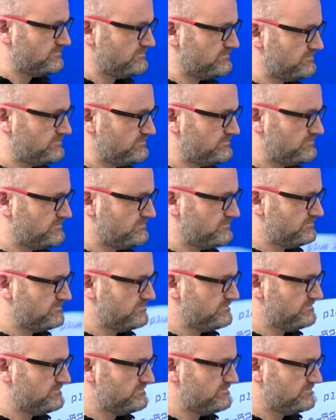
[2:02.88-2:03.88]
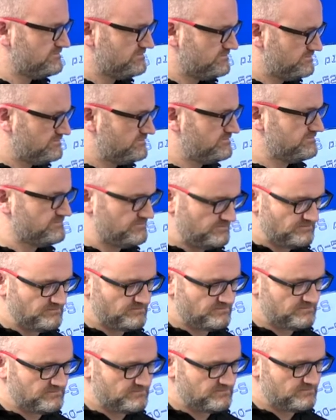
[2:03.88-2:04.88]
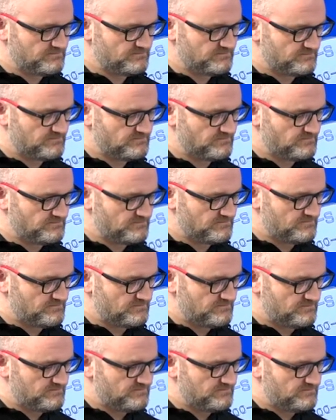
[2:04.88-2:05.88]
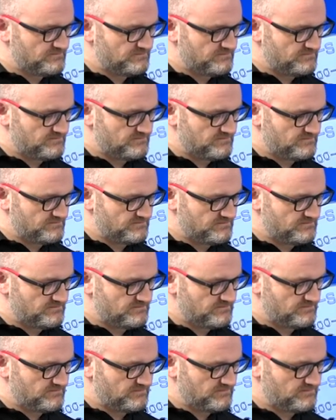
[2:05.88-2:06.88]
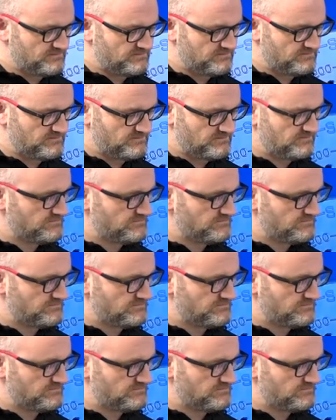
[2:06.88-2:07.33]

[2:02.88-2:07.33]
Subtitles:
The person shown says nothing.